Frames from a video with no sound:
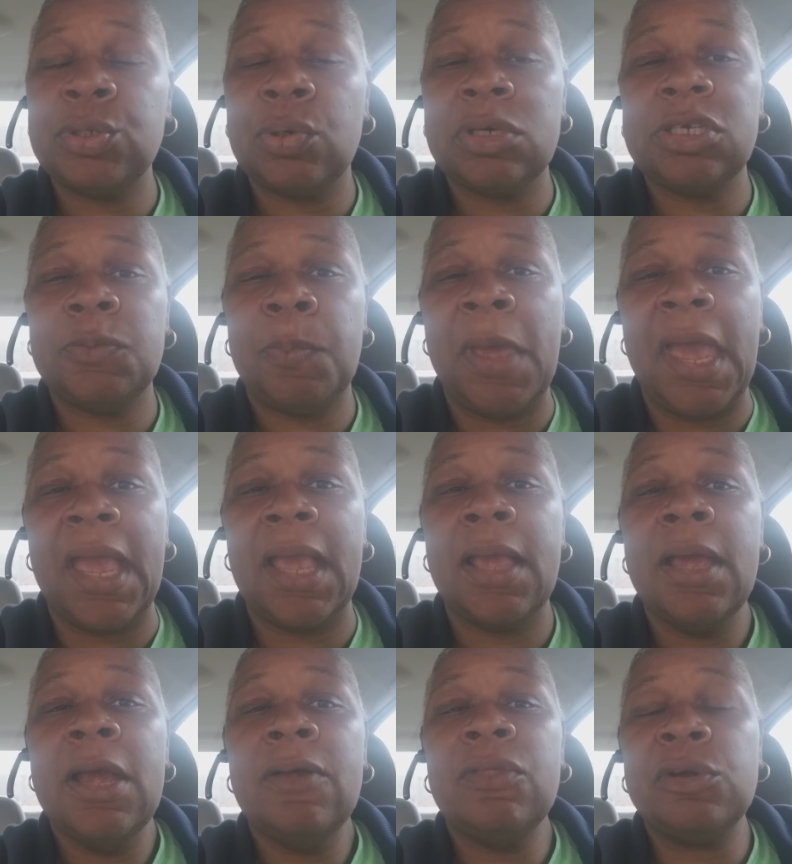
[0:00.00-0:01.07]
Trust Pay
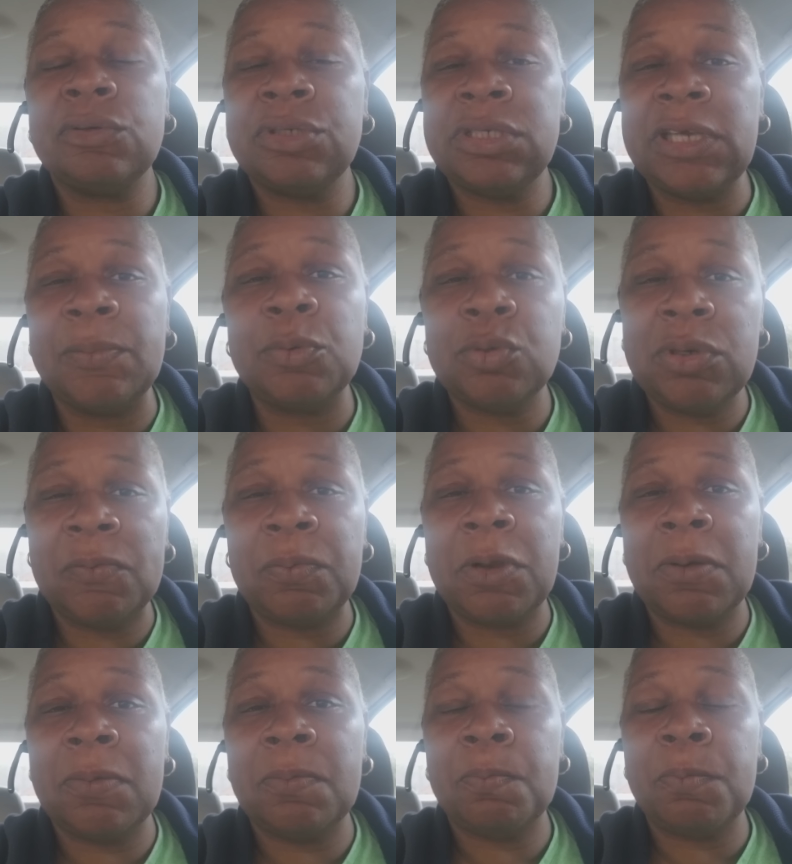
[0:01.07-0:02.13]
there are several
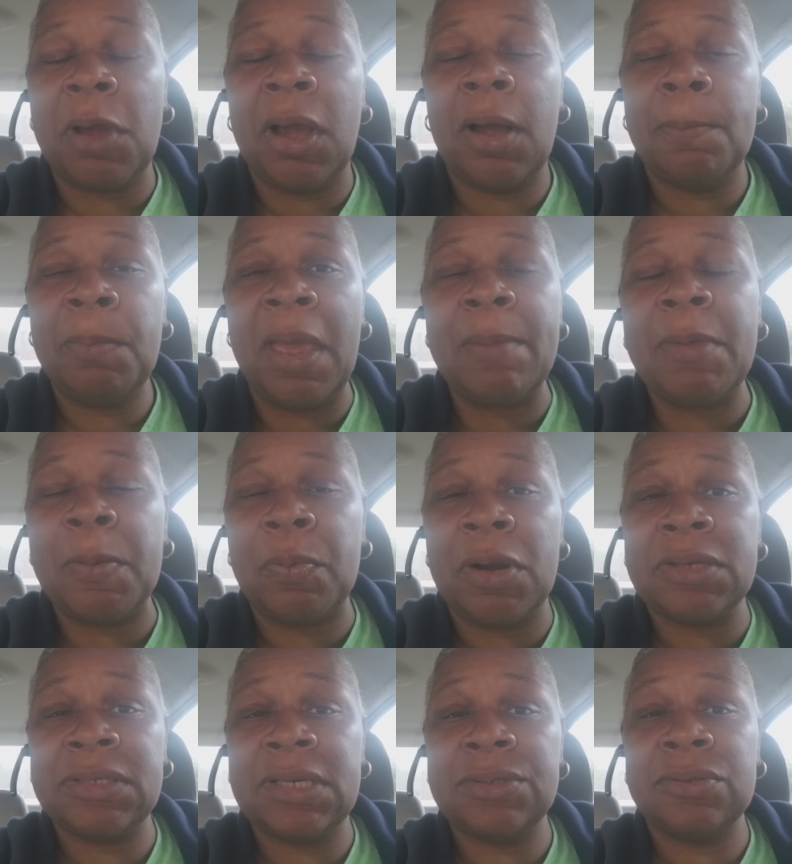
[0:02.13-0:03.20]
different um, payment
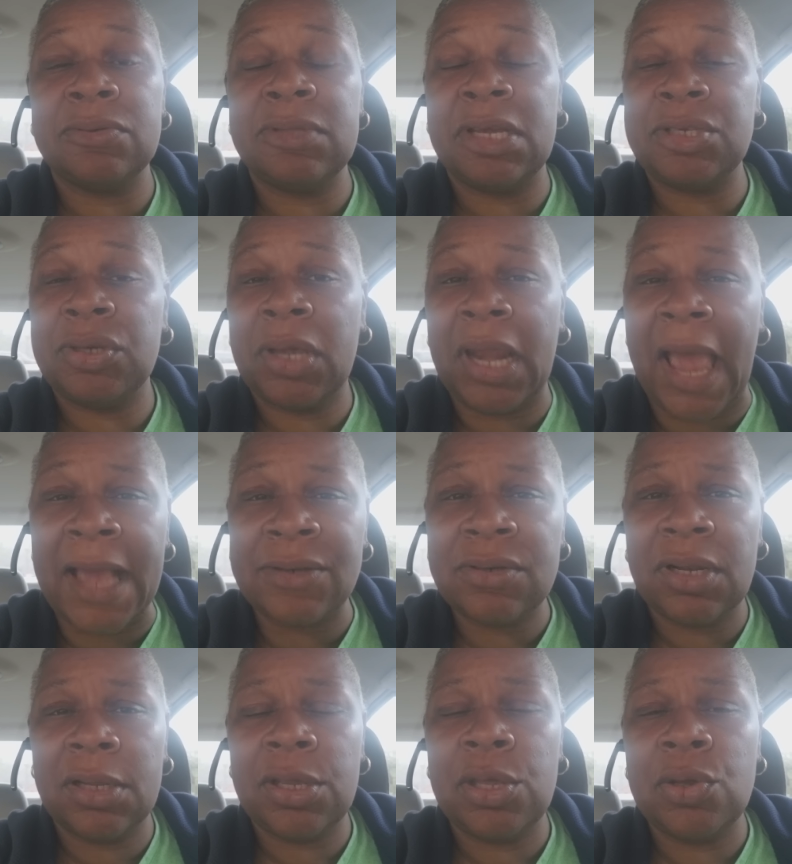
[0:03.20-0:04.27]
processors that you can
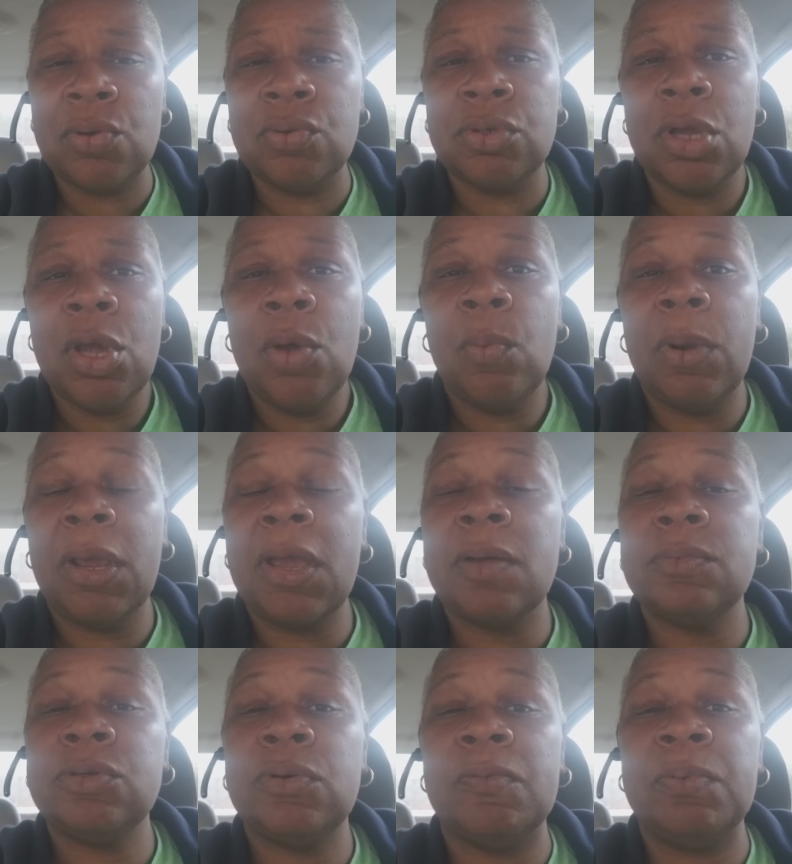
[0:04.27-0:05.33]
actually use when it
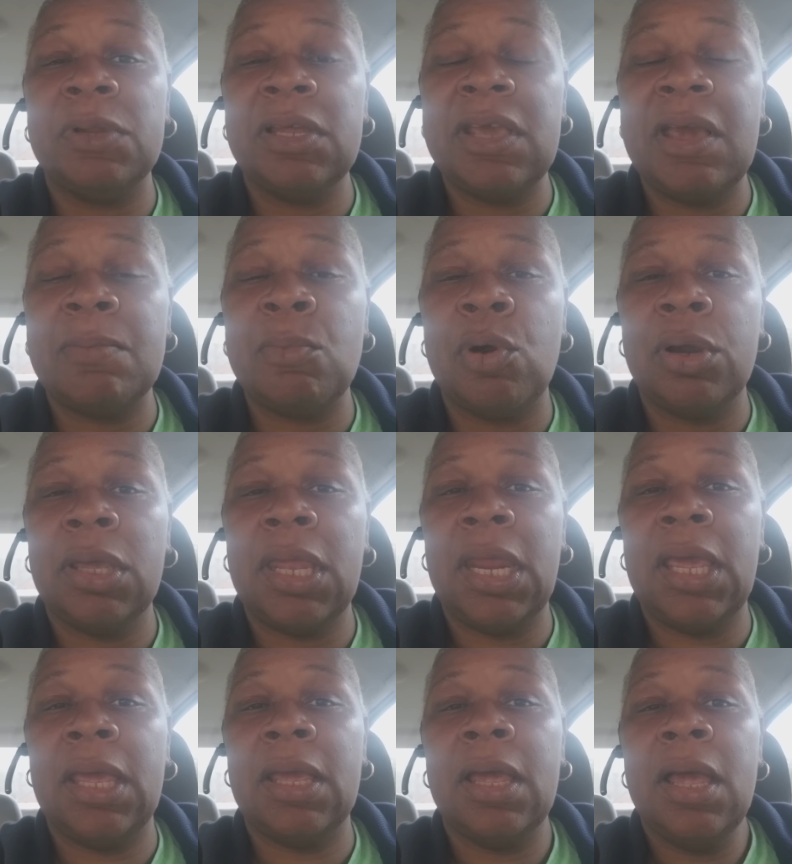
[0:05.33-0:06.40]
comes to affiliate
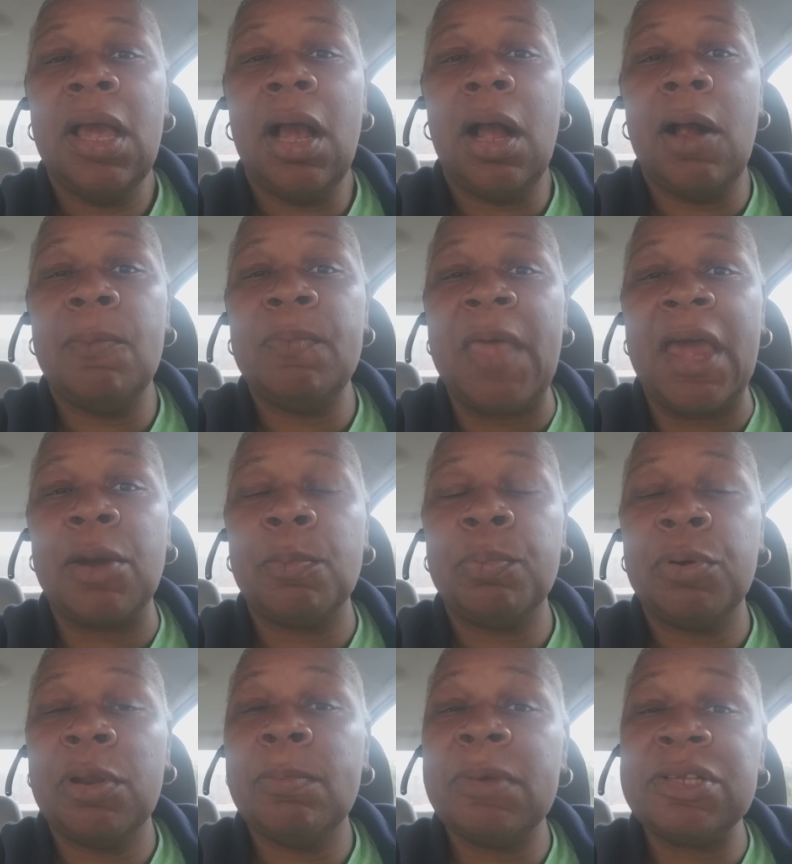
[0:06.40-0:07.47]
marketing um, that are
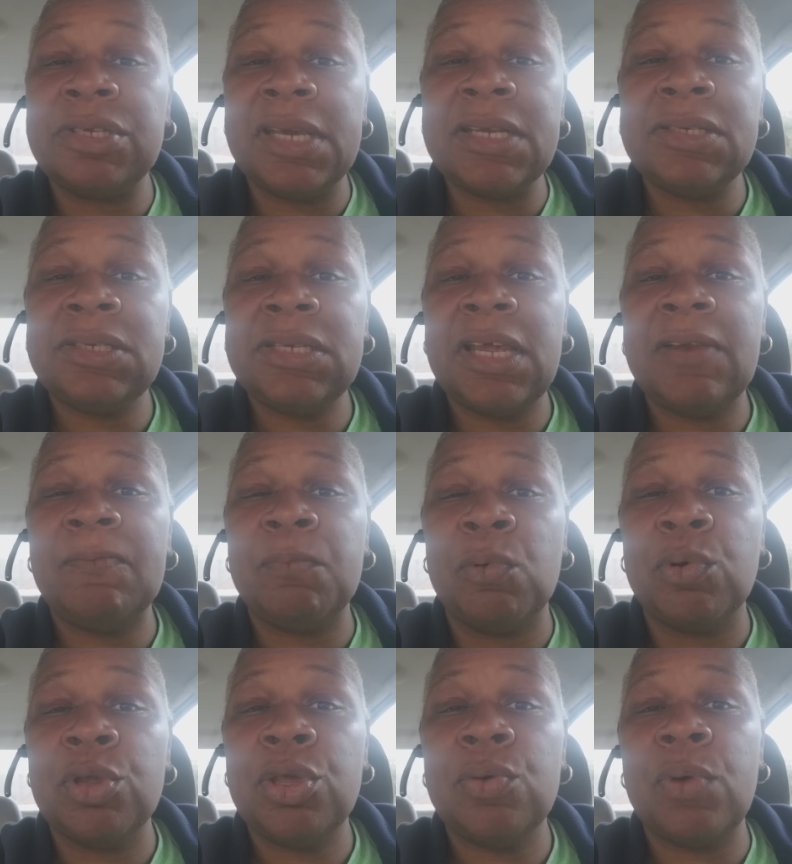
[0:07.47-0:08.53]
pretty much instant
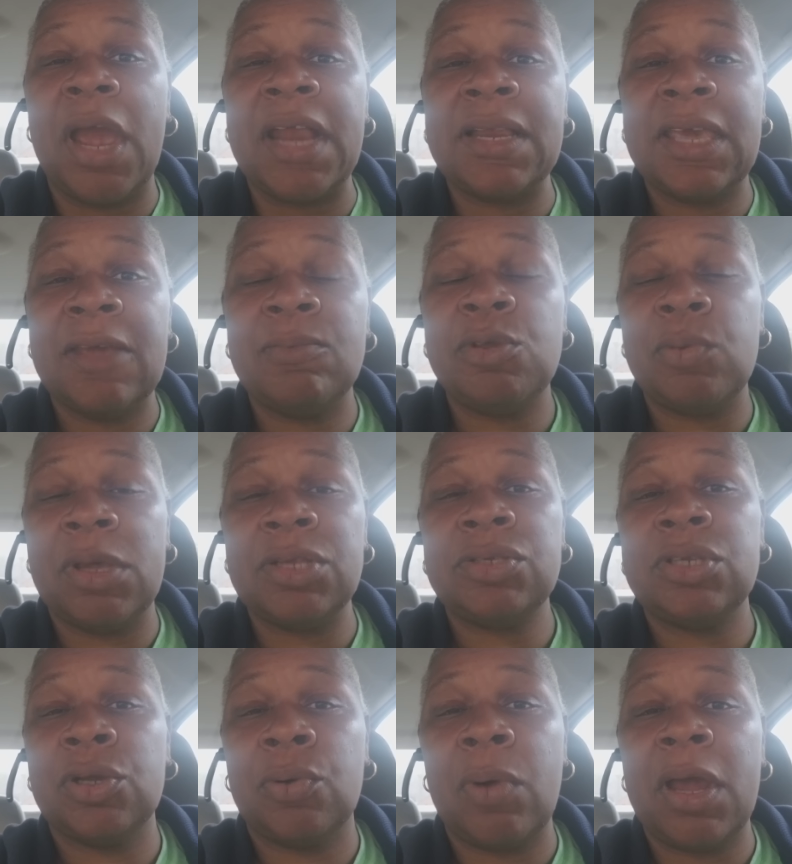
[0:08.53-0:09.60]
for you and give you
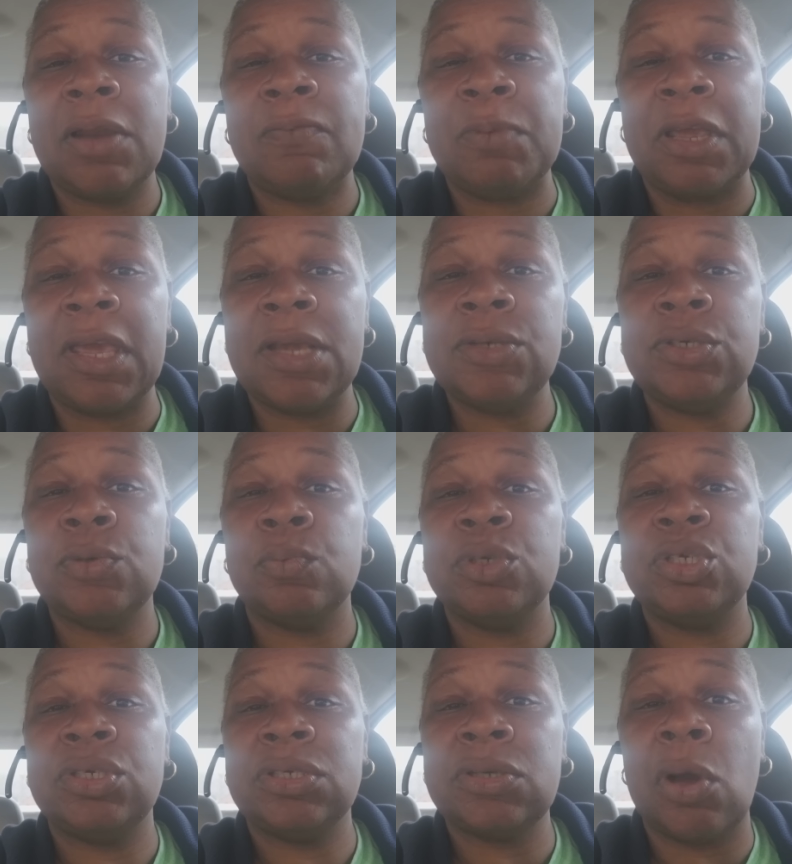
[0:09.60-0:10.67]
instant gratification,
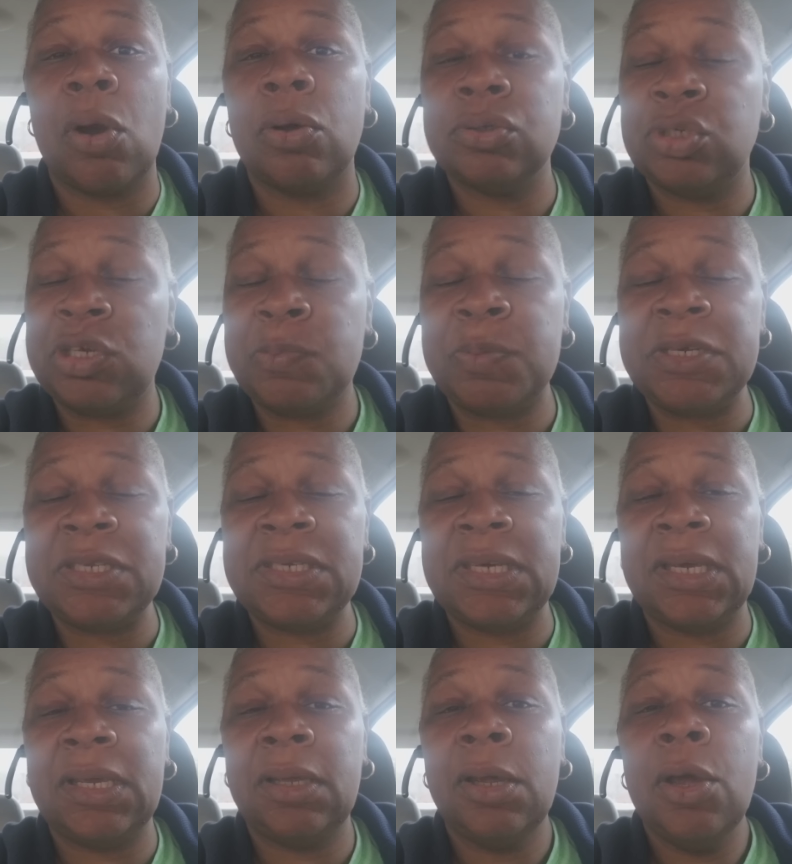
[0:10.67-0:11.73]
which is called
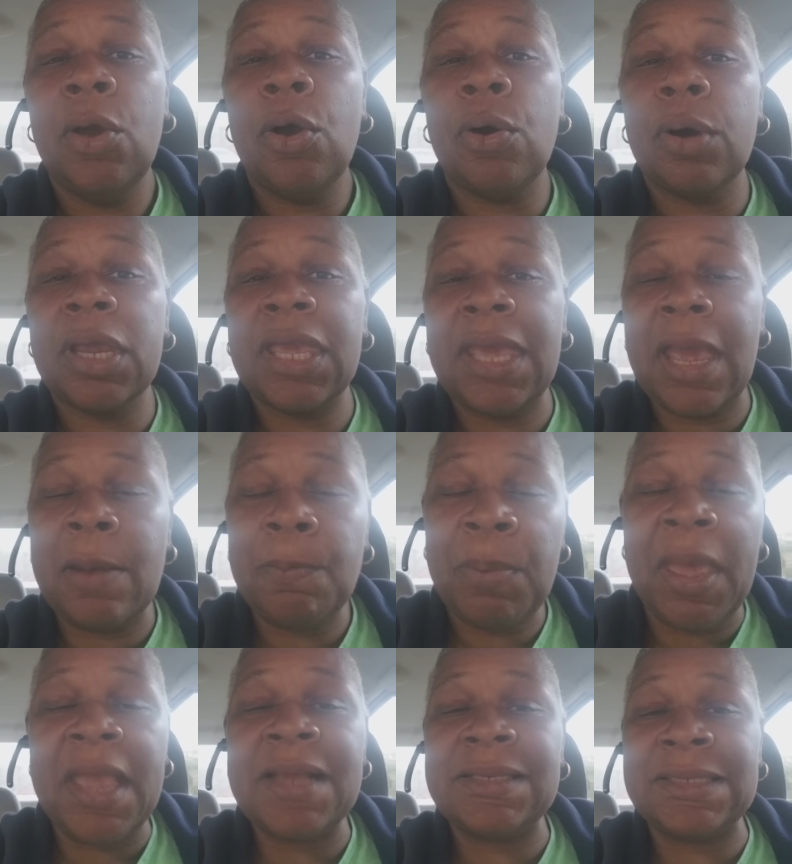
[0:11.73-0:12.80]
GPT or Get
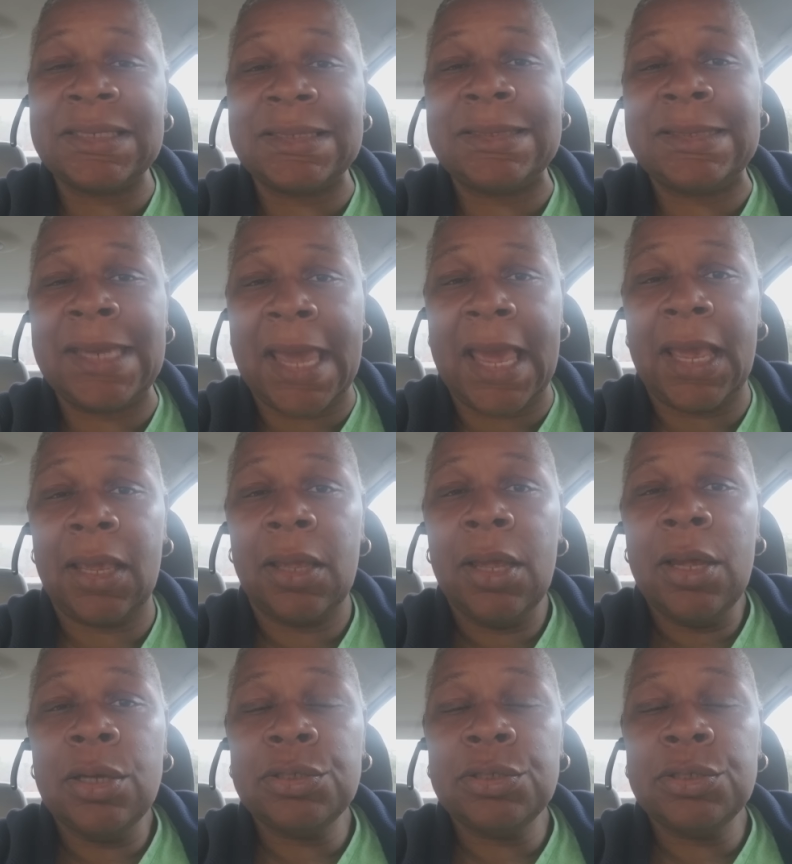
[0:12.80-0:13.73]
Paid Today.